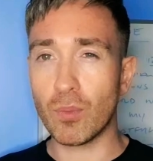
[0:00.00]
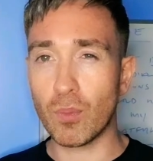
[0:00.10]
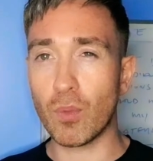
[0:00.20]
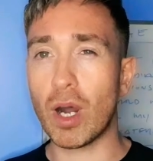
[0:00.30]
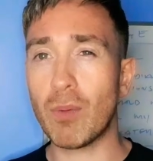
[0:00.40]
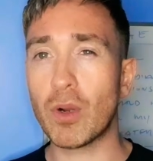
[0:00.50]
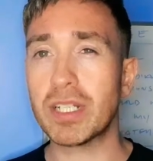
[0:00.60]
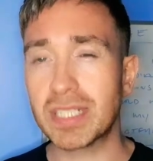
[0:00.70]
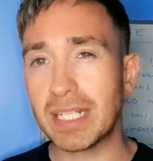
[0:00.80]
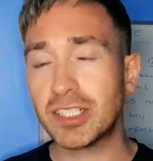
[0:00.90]
What I want to
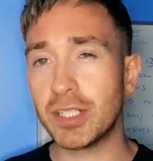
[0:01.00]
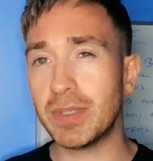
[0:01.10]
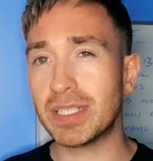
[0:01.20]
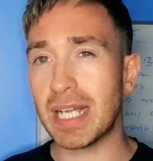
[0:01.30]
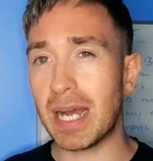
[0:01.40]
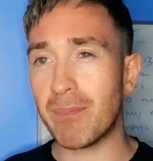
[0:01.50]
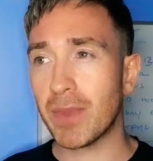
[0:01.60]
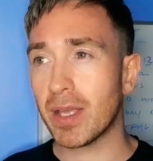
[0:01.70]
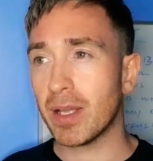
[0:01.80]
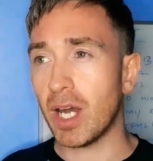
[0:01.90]
say to you is that
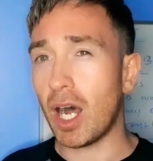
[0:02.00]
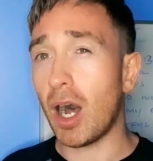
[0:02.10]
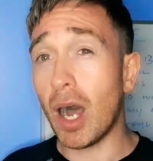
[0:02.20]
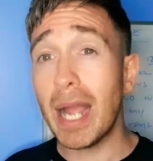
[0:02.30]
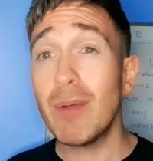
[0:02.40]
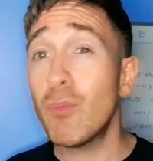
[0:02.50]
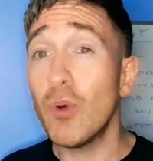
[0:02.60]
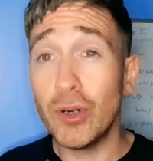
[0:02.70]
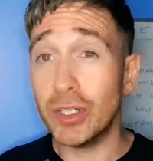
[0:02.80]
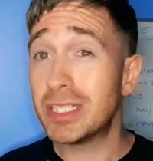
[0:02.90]
I
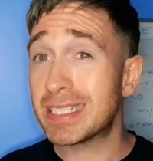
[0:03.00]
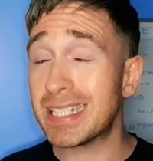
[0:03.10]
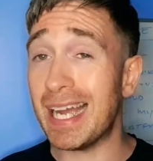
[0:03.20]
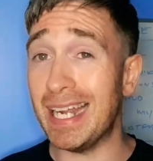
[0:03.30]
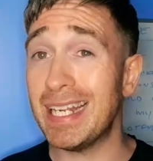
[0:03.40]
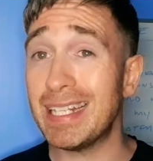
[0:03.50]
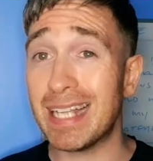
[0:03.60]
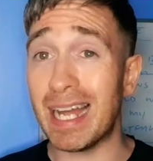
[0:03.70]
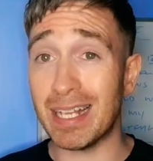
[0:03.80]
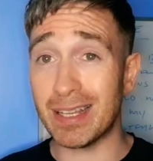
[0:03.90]
would say
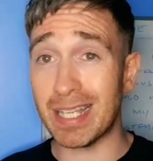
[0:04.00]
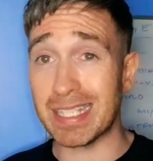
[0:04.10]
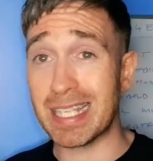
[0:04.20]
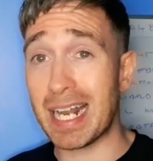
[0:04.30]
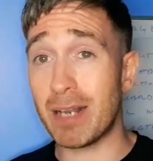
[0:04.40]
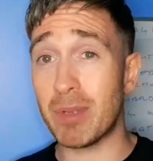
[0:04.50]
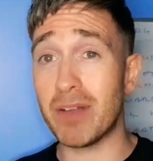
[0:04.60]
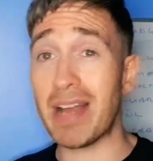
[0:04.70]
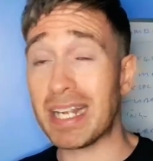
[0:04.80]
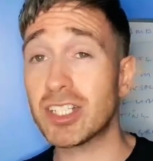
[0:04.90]
that there's an element of
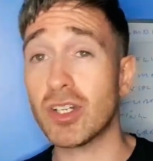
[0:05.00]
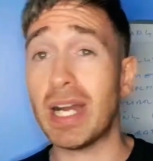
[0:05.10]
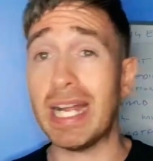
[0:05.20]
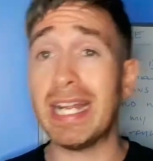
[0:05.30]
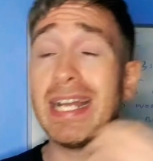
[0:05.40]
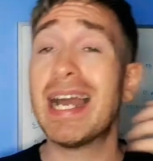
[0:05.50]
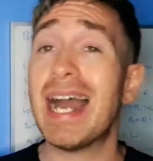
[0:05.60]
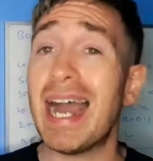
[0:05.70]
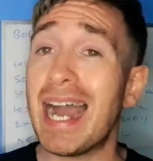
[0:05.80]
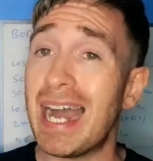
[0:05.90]
anxiety
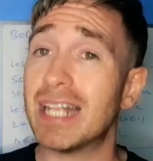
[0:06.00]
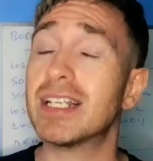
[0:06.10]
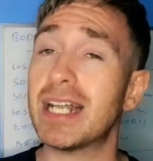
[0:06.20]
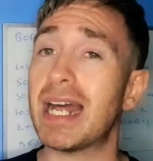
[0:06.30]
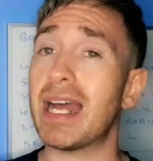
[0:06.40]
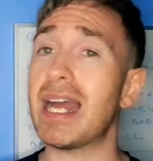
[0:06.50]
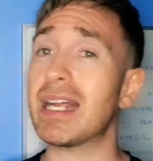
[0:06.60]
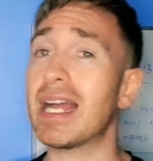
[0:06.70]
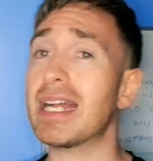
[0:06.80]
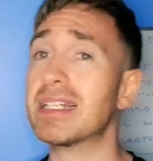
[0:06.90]
and
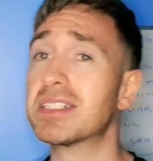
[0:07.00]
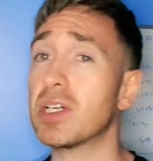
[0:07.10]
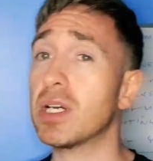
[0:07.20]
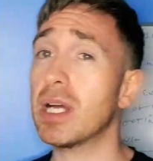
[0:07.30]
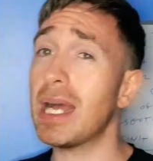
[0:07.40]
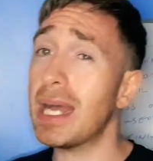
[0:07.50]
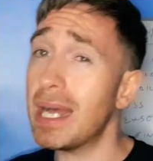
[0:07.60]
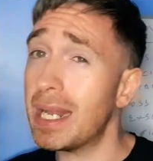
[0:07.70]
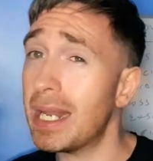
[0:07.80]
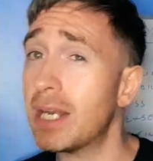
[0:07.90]

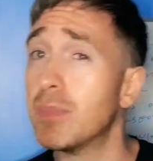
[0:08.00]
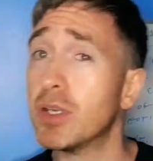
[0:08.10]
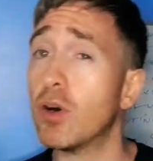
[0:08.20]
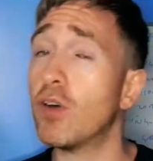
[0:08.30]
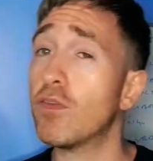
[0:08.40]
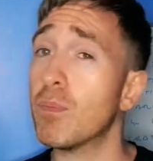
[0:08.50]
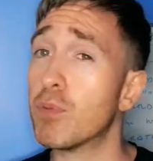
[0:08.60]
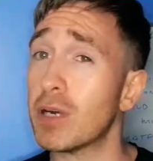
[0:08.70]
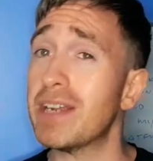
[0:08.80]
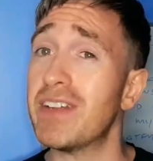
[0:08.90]
an element of
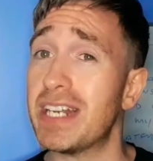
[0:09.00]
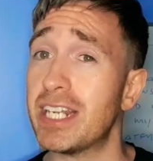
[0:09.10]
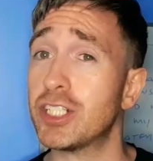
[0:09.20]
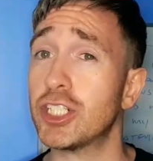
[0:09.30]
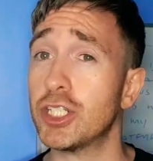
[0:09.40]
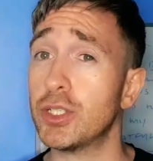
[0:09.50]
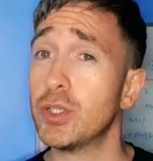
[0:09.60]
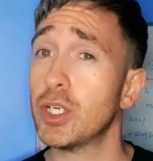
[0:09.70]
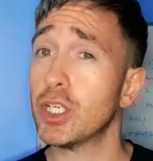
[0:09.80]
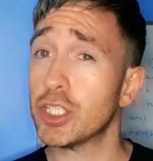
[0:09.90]
breathing issue
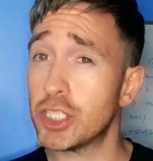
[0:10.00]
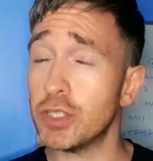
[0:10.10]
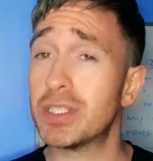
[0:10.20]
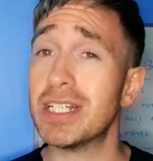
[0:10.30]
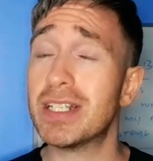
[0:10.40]
due to